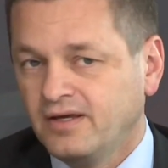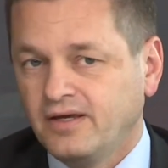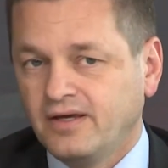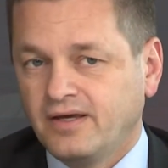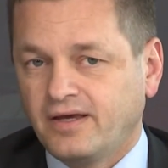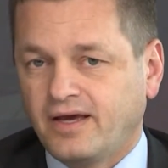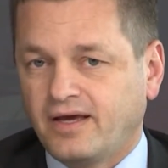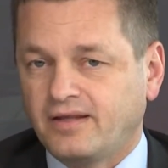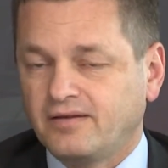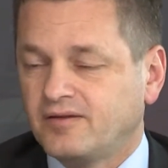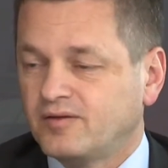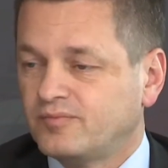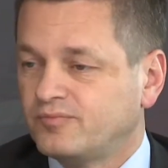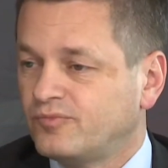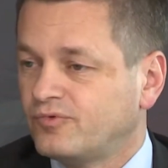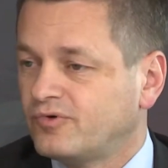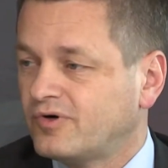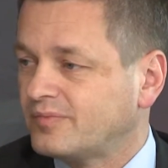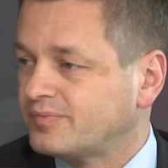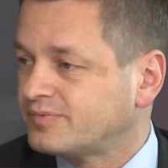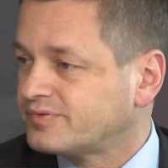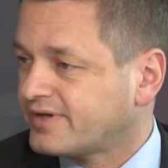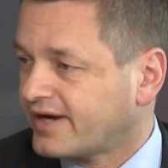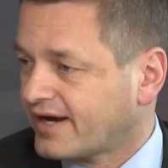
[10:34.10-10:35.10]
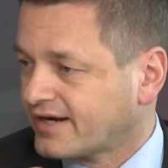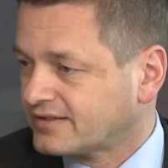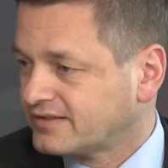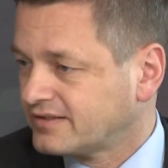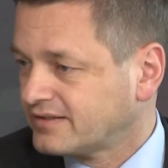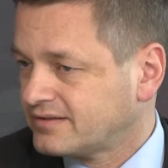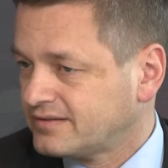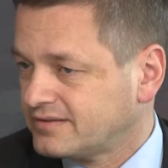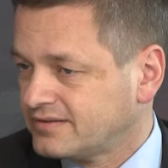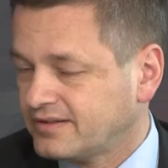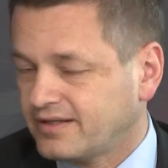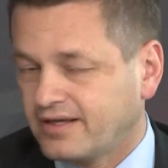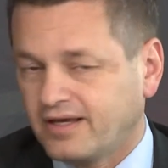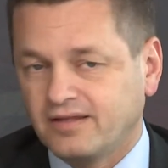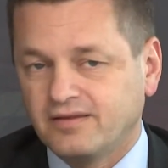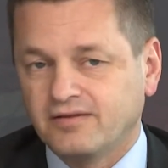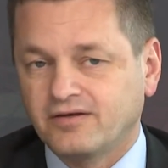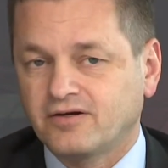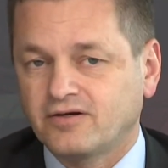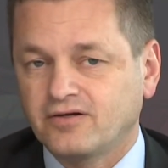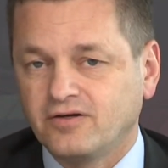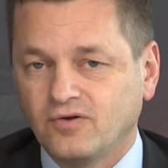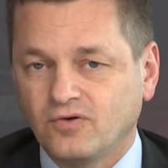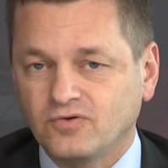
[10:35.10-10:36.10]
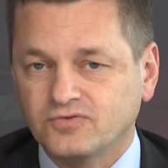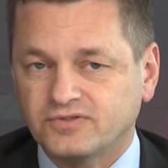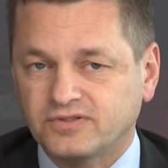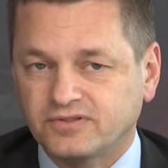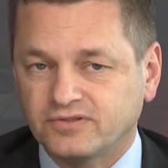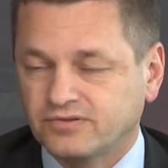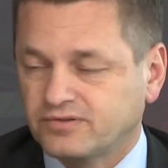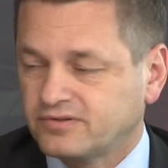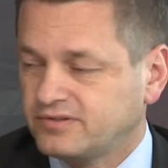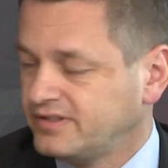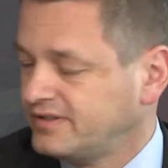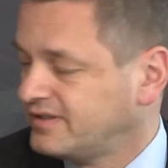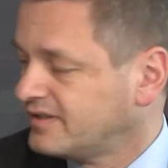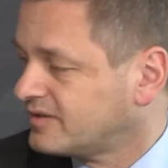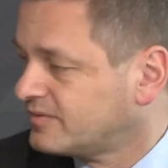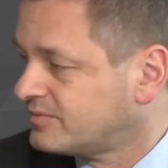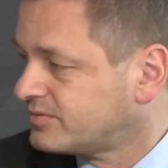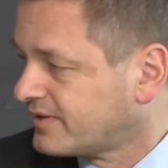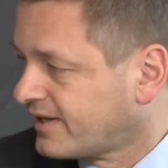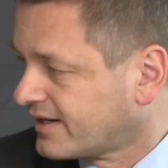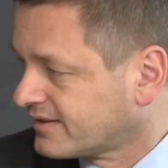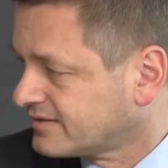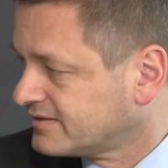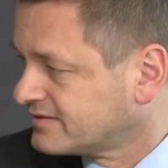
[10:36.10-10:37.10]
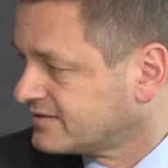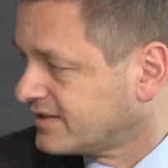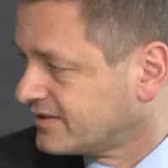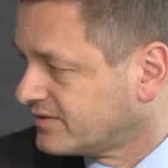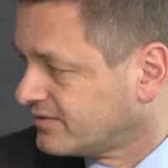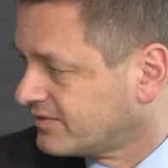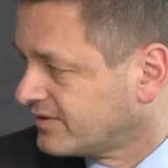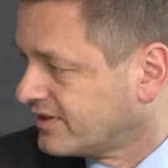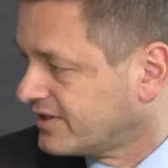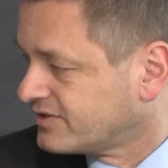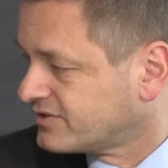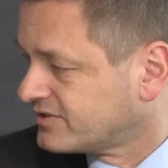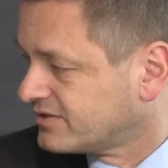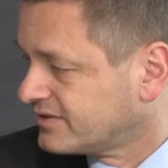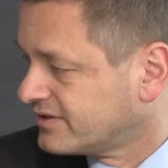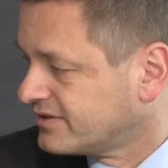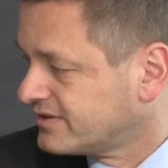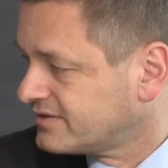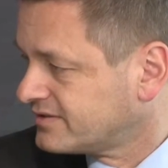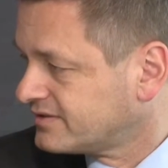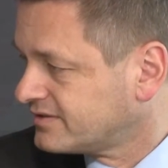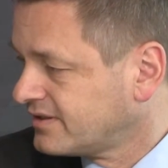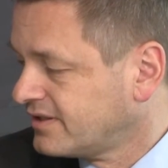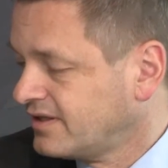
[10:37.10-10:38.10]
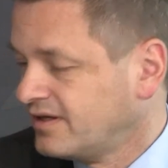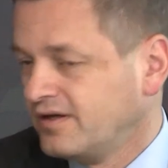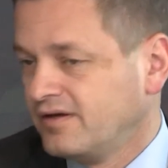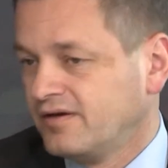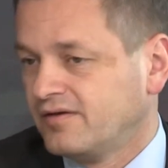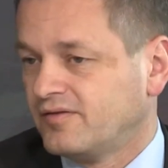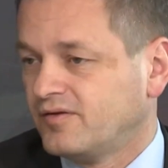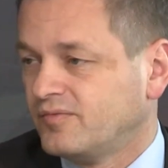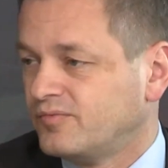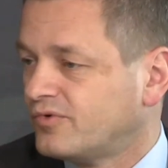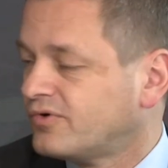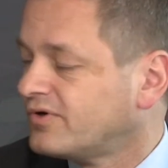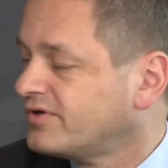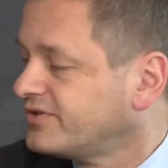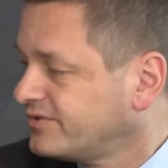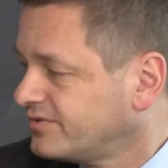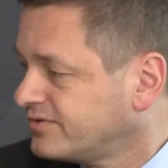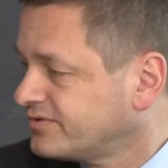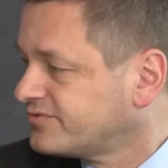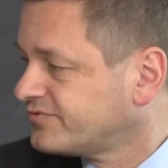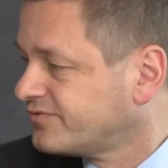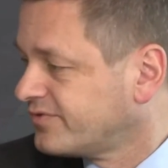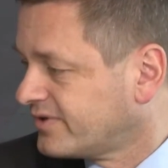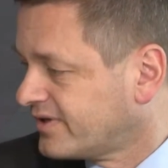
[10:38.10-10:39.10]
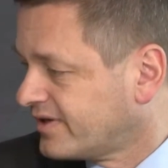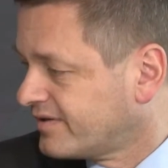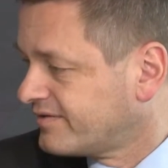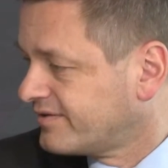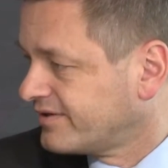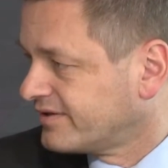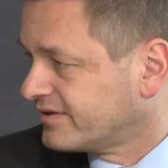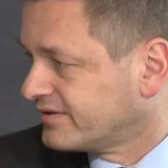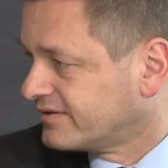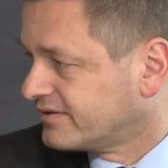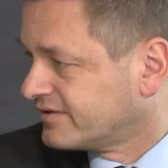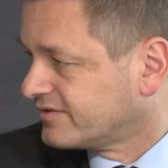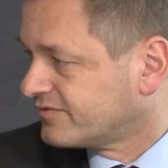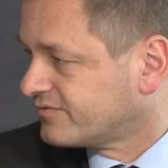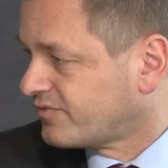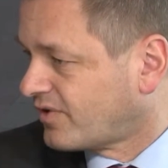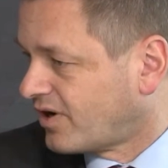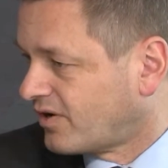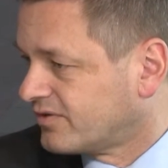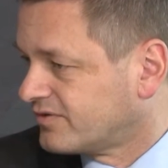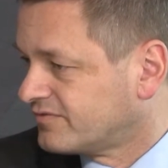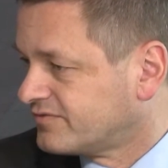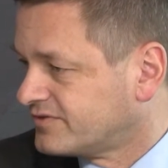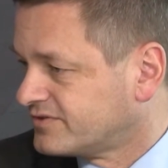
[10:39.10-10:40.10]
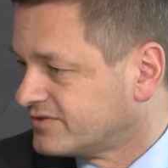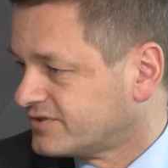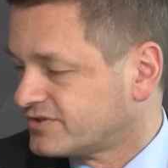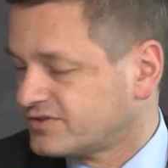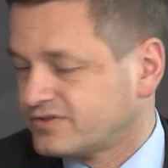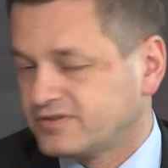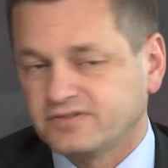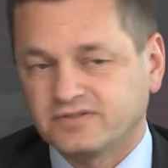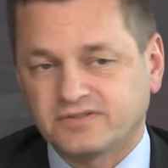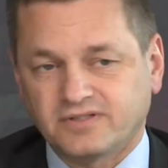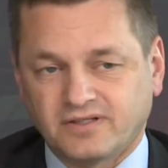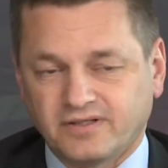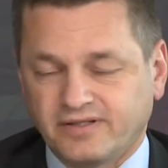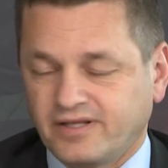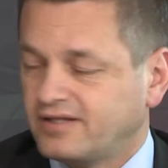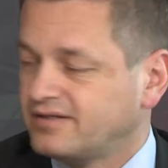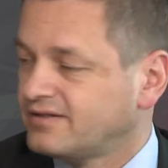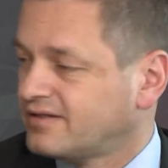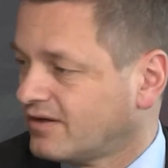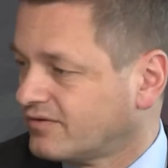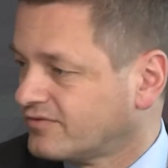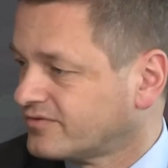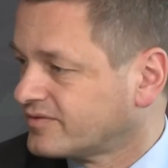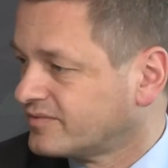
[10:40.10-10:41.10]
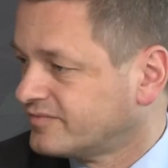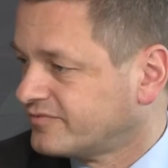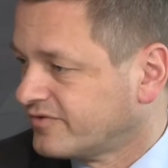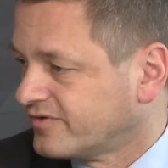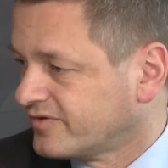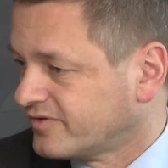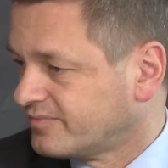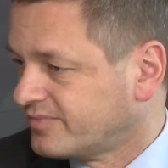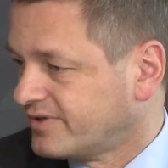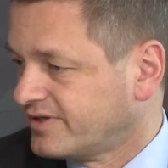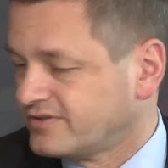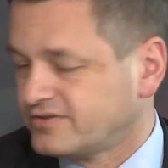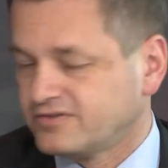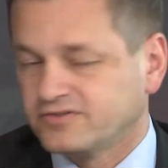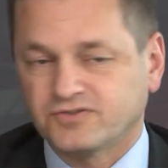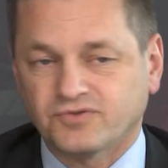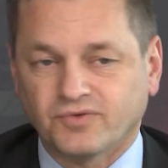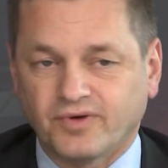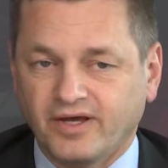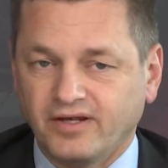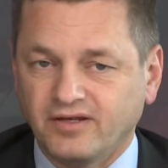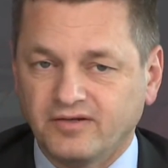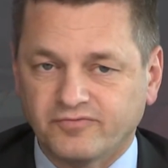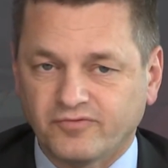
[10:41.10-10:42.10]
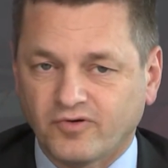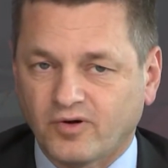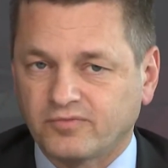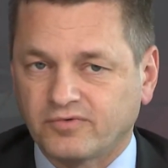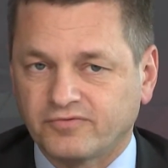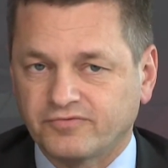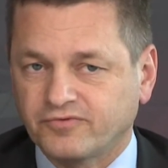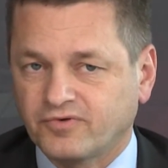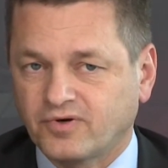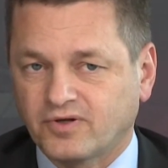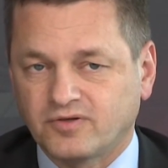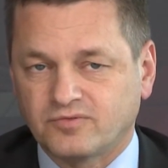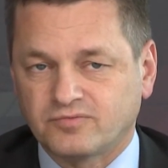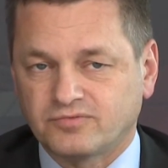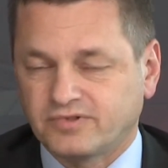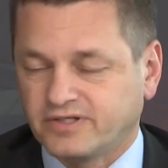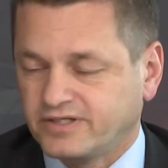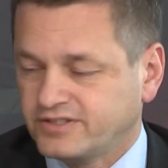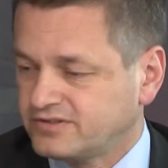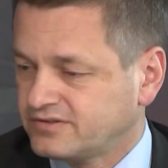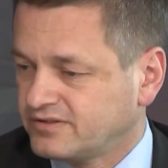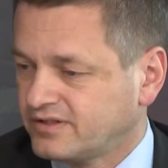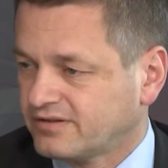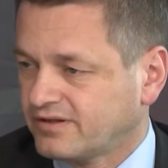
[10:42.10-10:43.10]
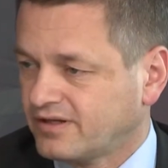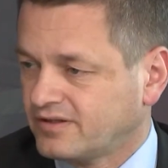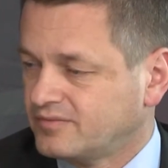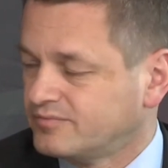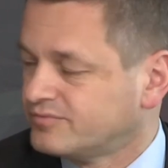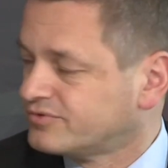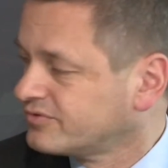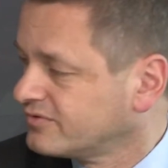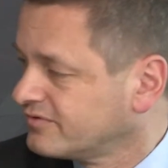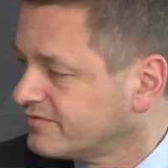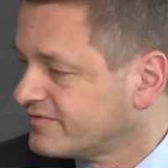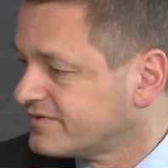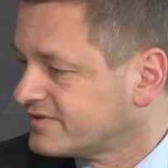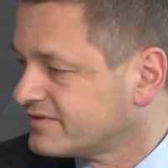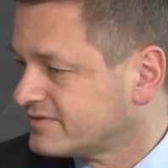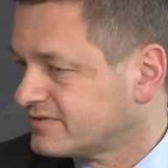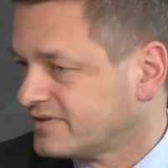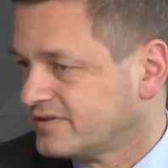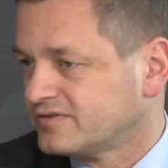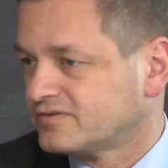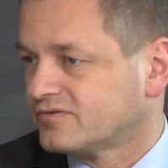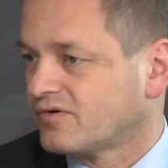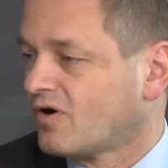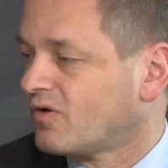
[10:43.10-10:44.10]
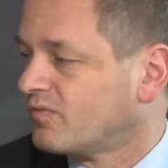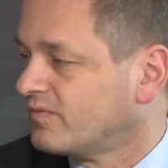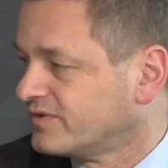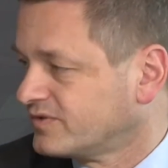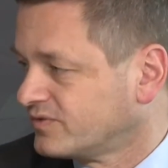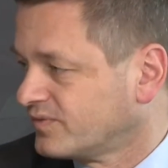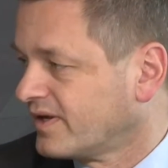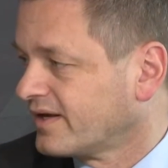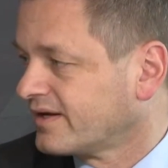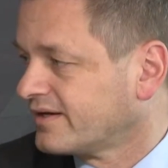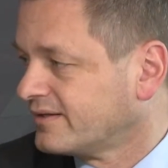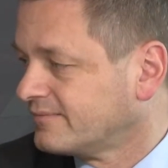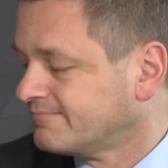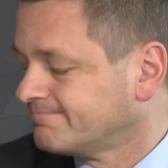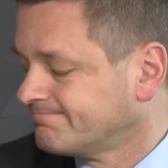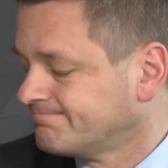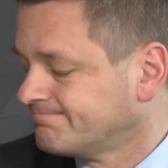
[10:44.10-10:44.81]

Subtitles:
And the more practical and the closer to clinical practice education is, the more useful I think it is for our physicians and then downstream for the patients. So any form of collaboration that can improve this is always welcome.